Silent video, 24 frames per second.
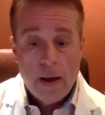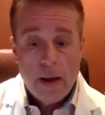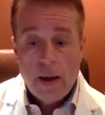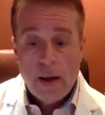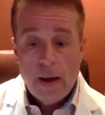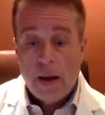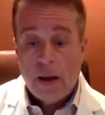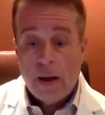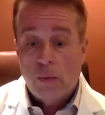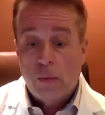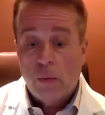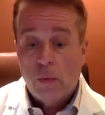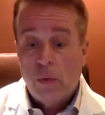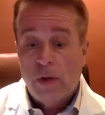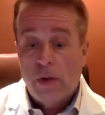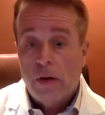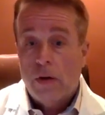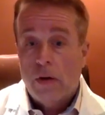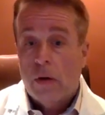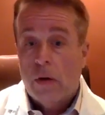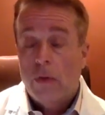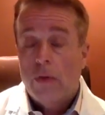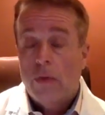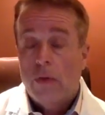and we
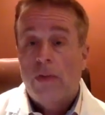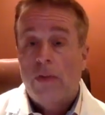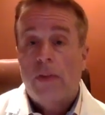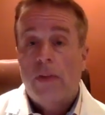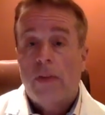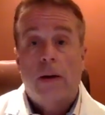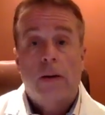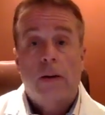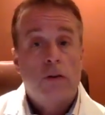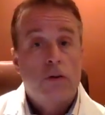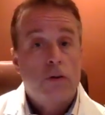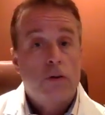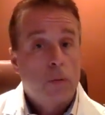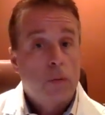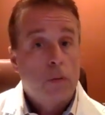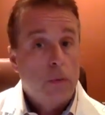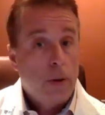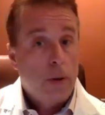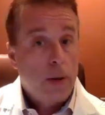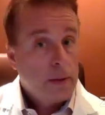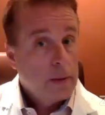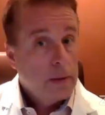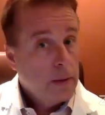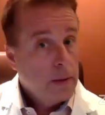know that that
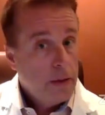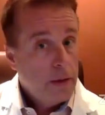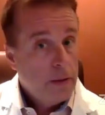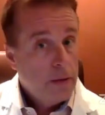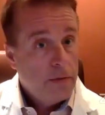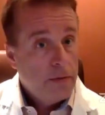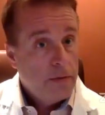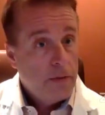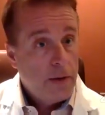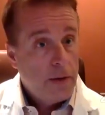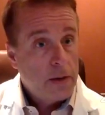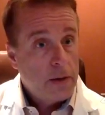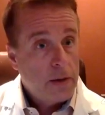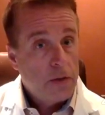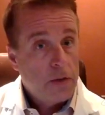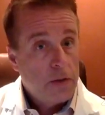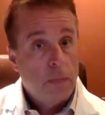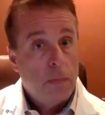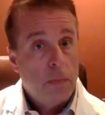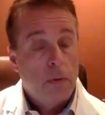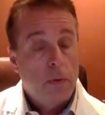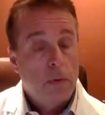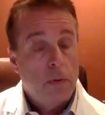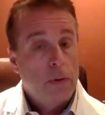directly affects
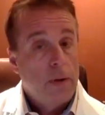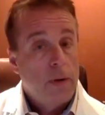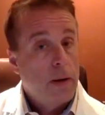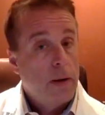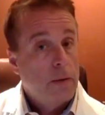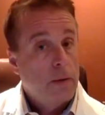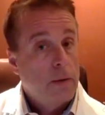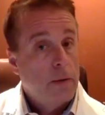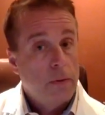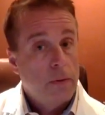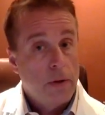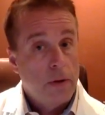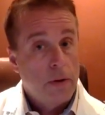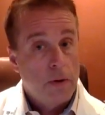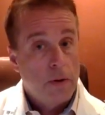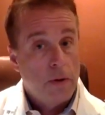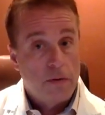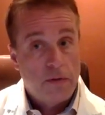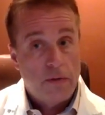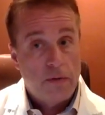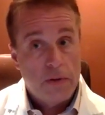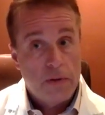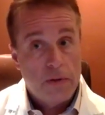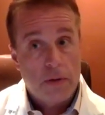both not only your
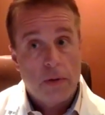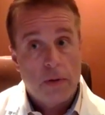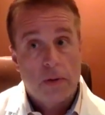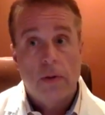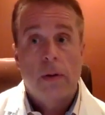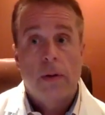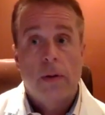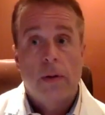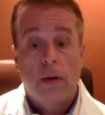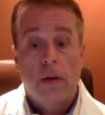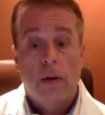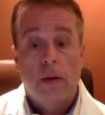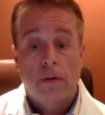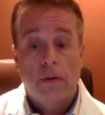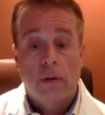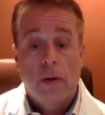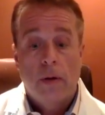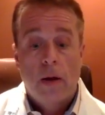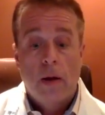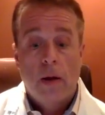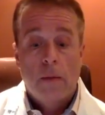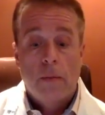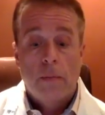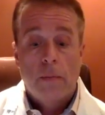physical health,
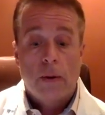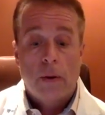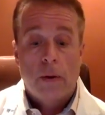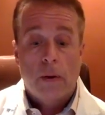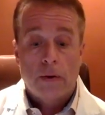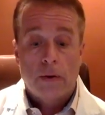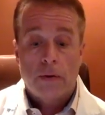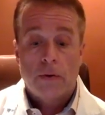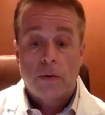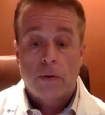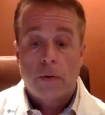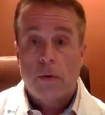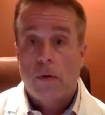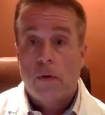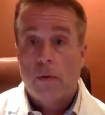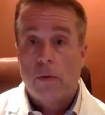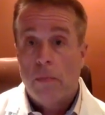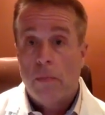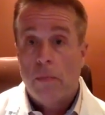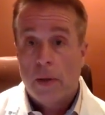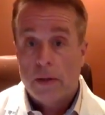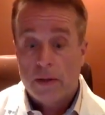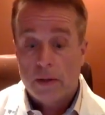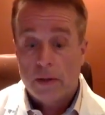but also your
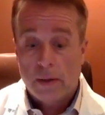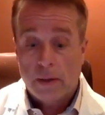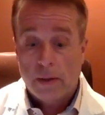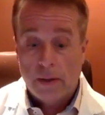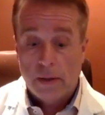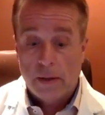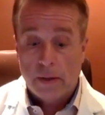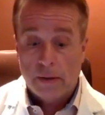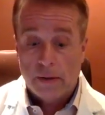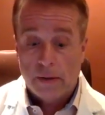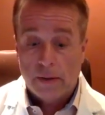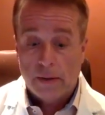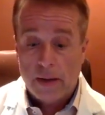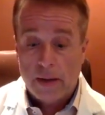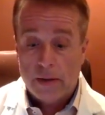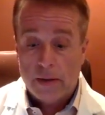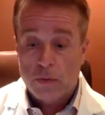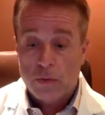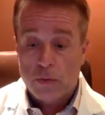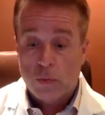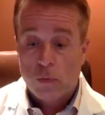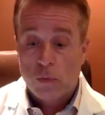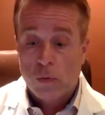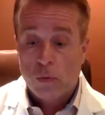mental health.
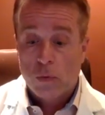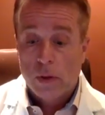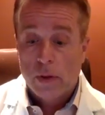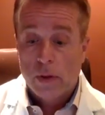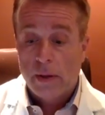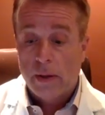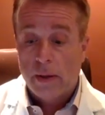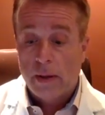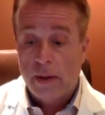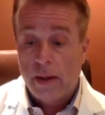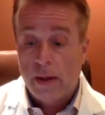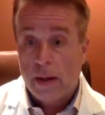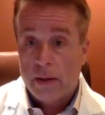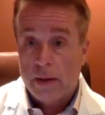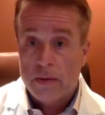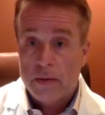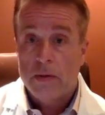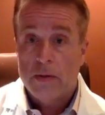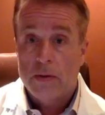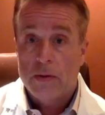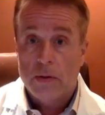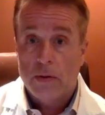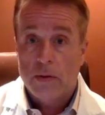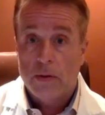That's really the
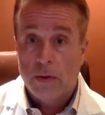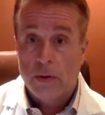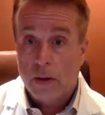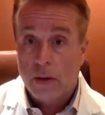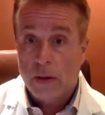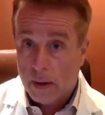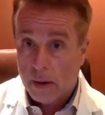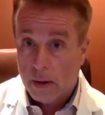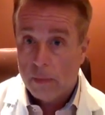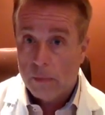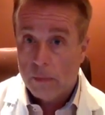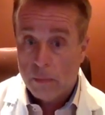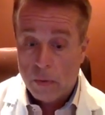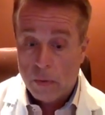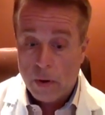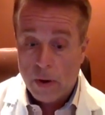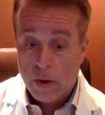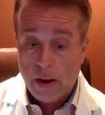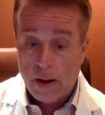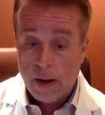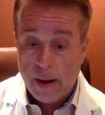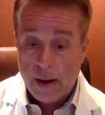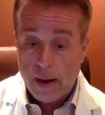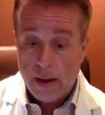essence of the
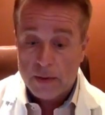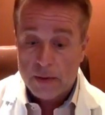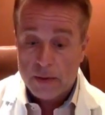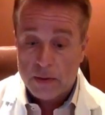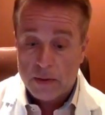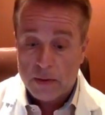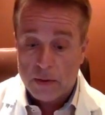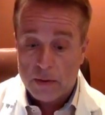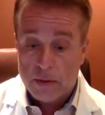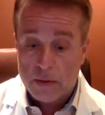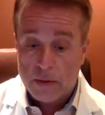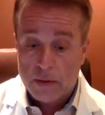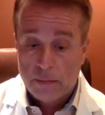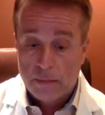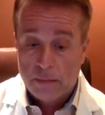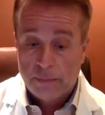gut-brain axis.